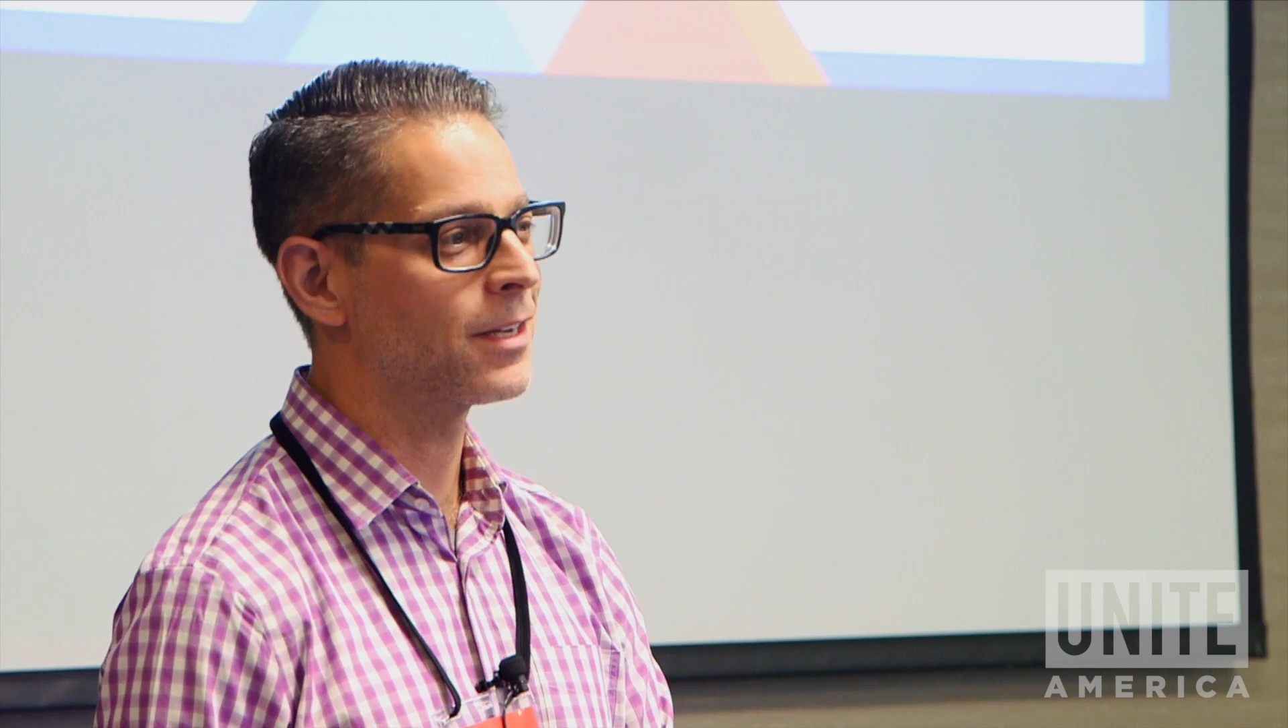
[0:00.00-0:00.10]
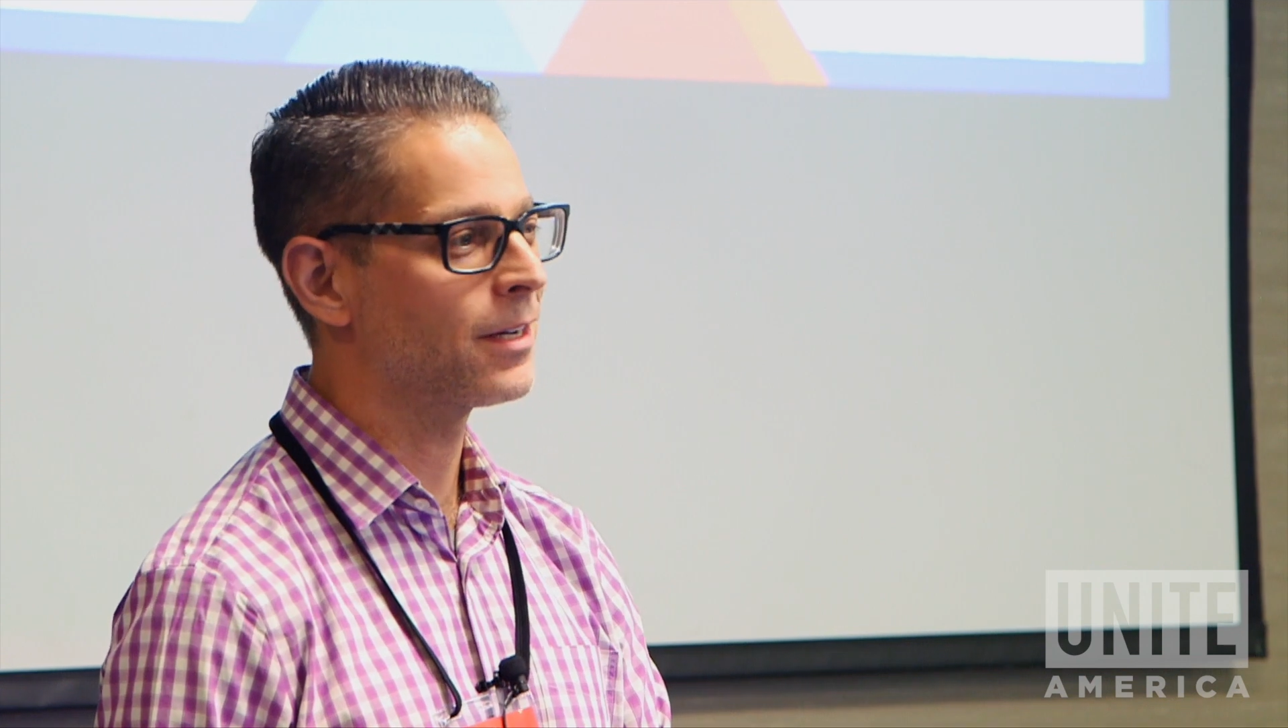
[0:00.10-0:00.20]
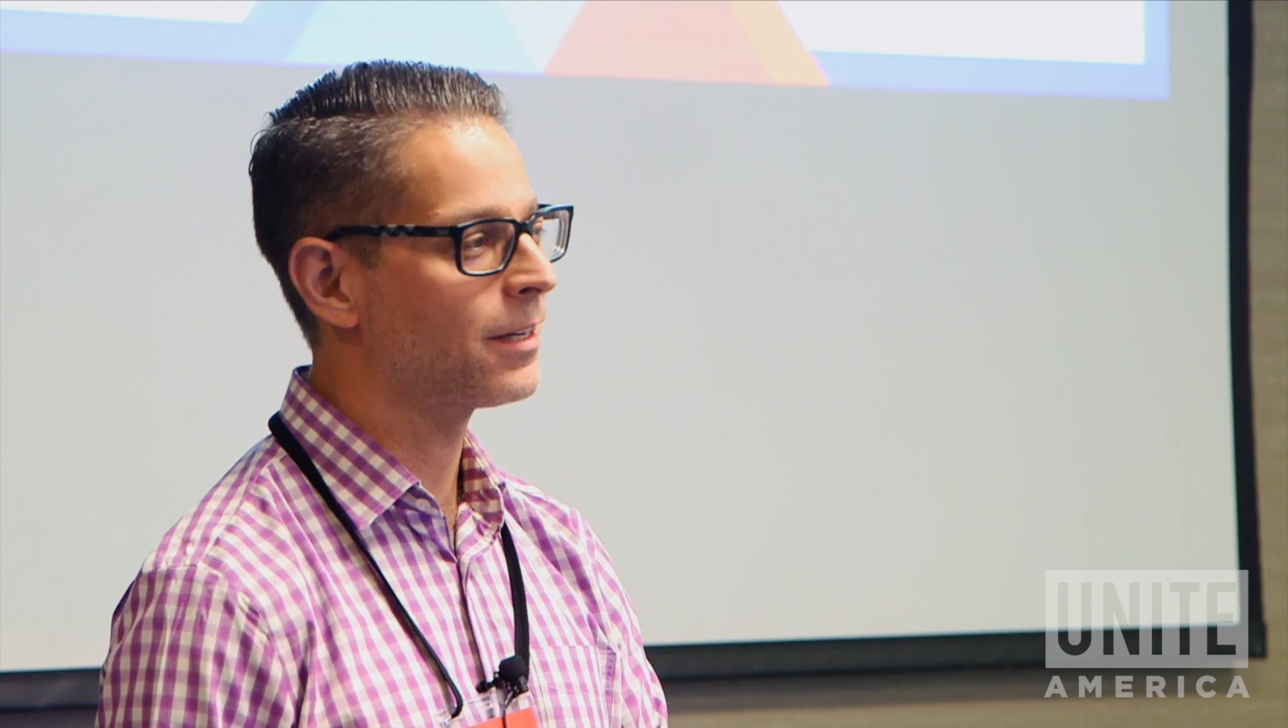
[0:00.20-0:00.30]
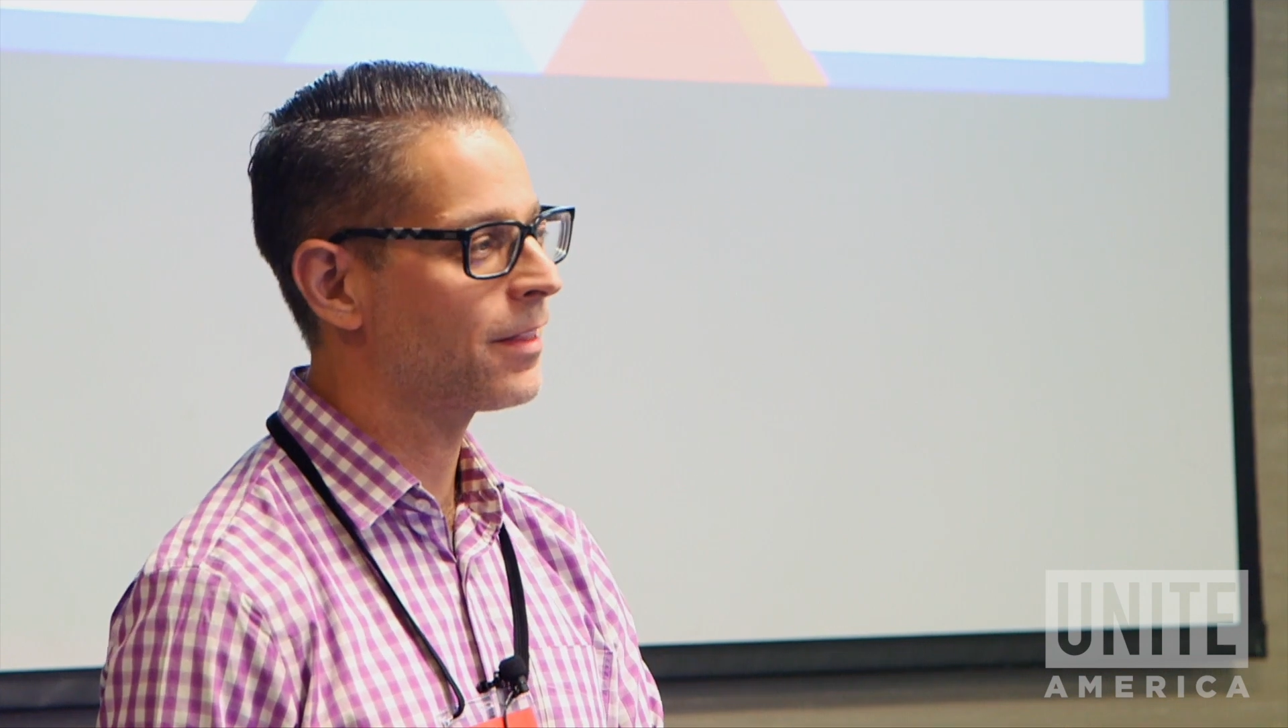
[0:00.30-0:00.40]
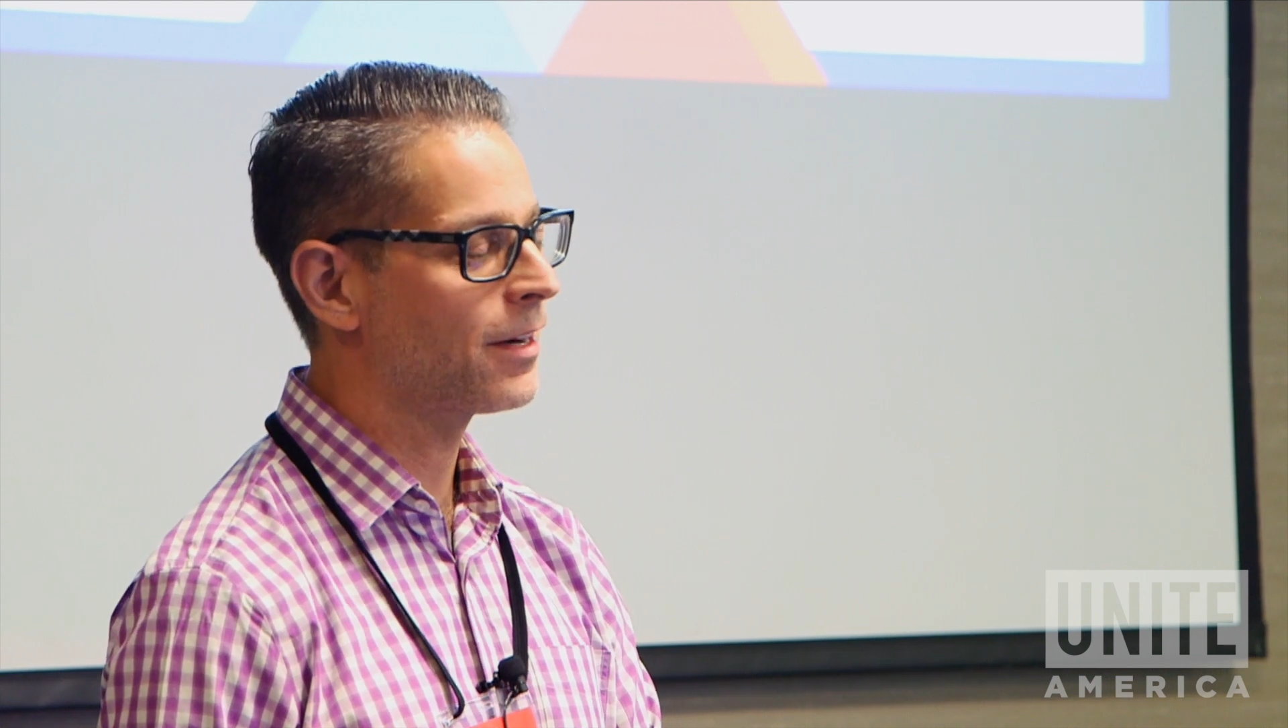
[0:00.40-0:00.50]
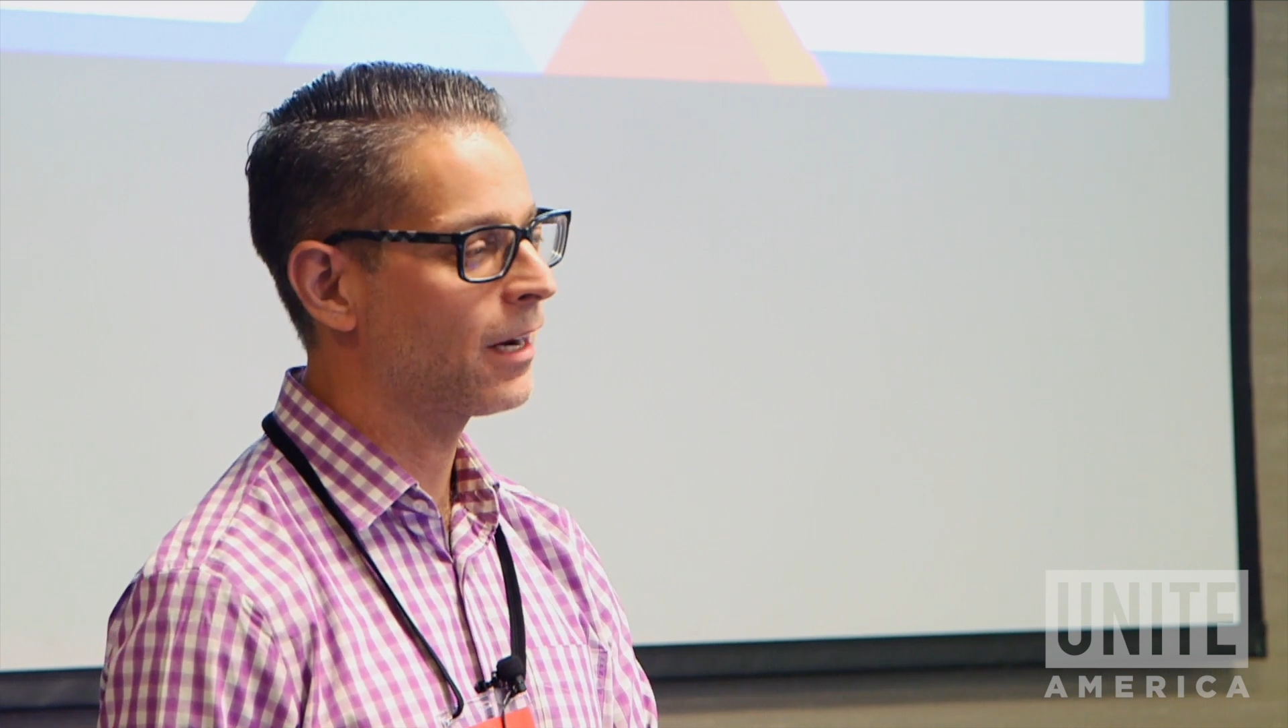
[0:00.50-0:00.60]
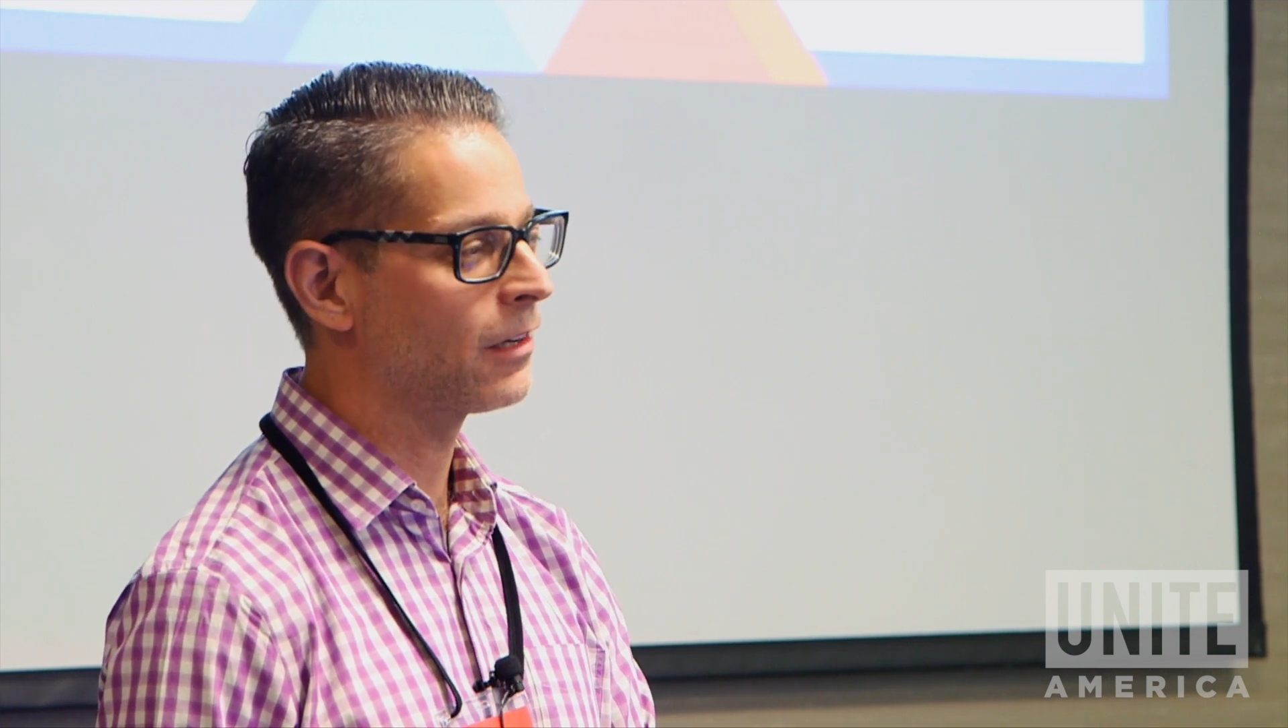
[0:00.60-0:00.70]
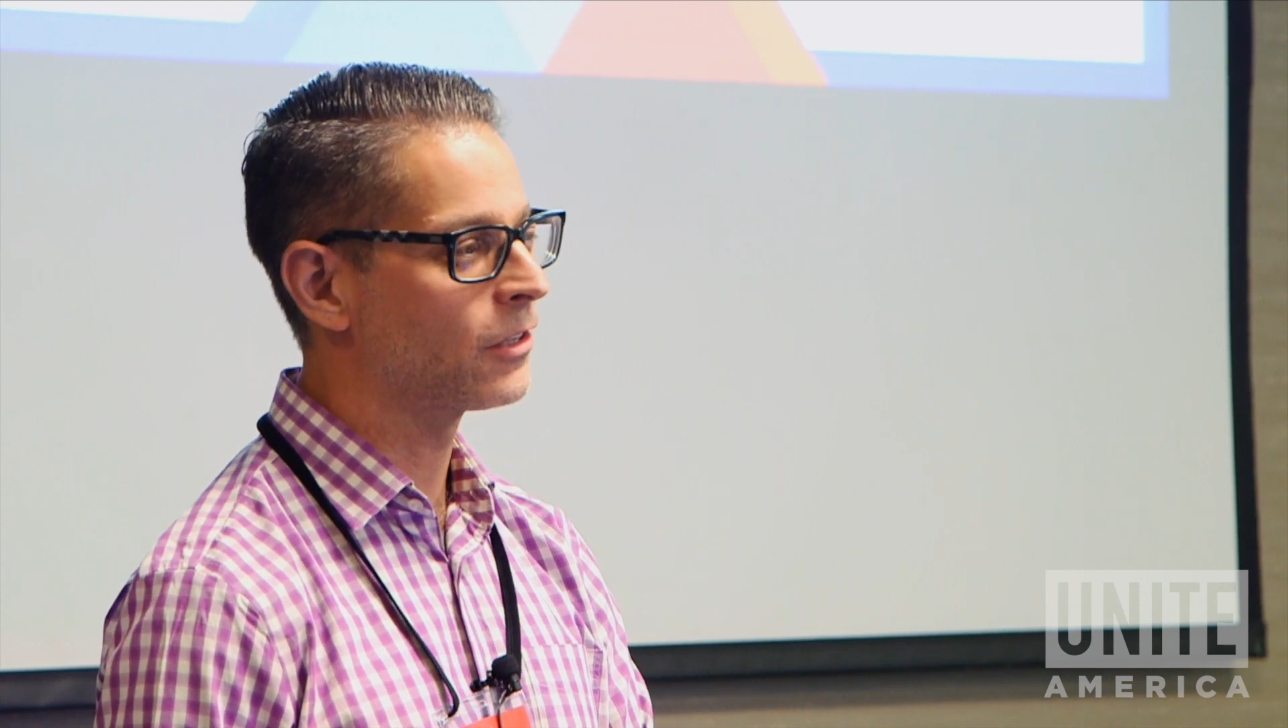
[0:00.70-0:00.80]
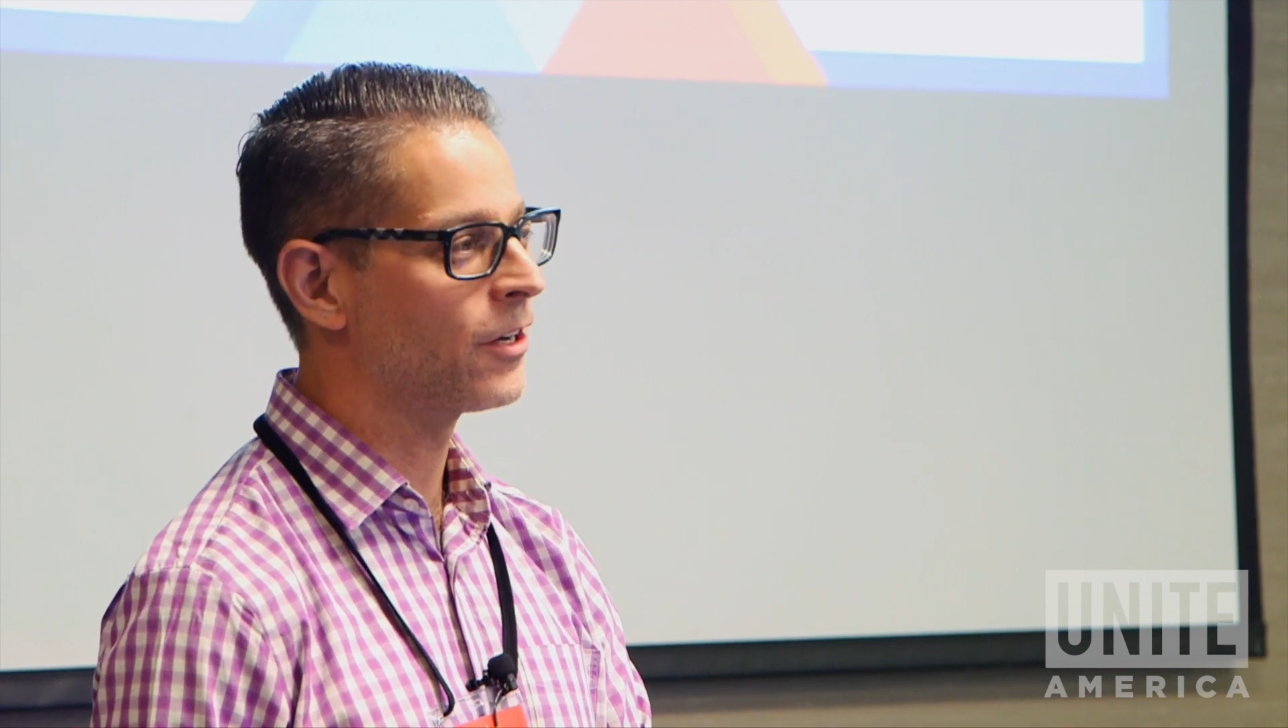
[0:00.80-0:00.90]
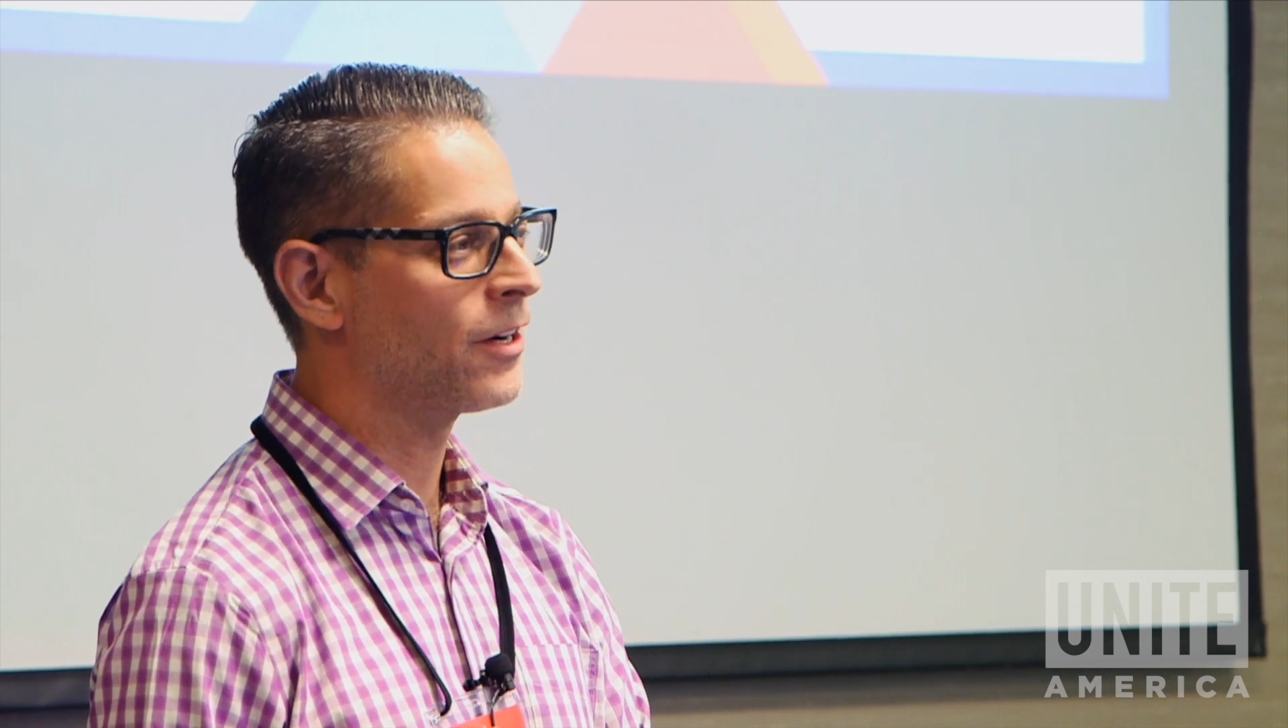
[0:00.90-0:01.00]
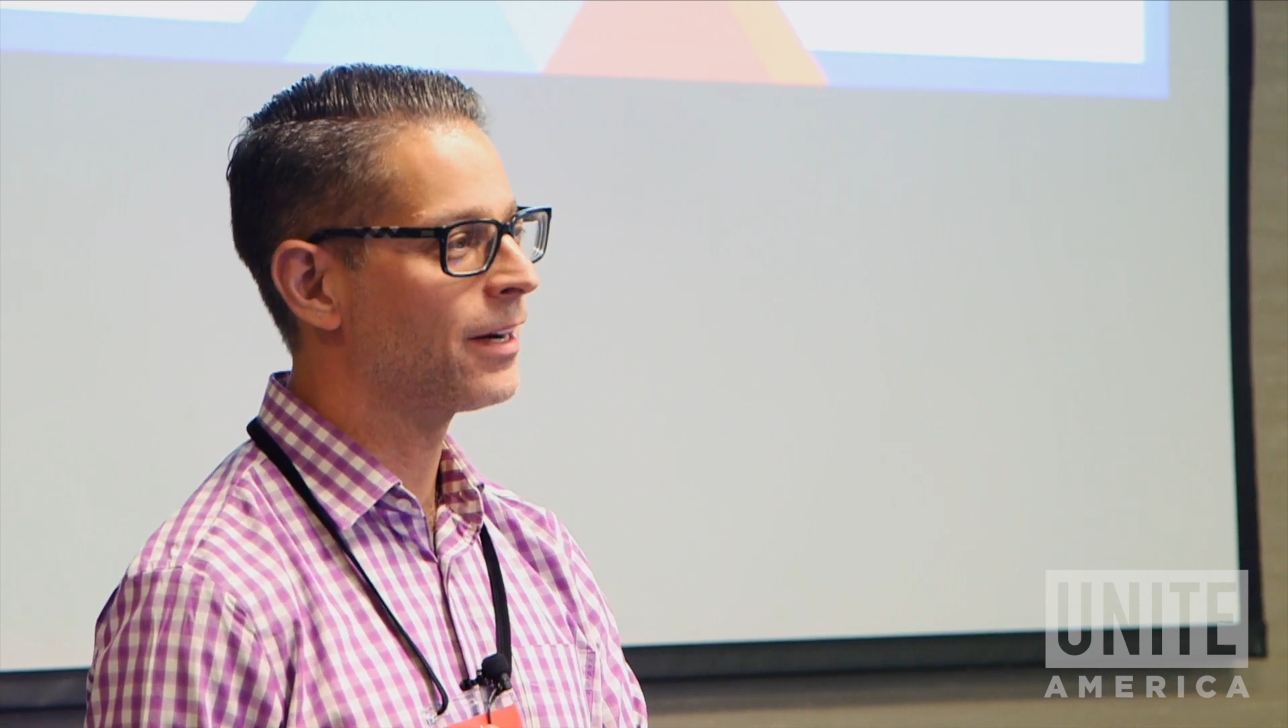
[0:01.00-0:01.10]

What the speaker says: that I learned,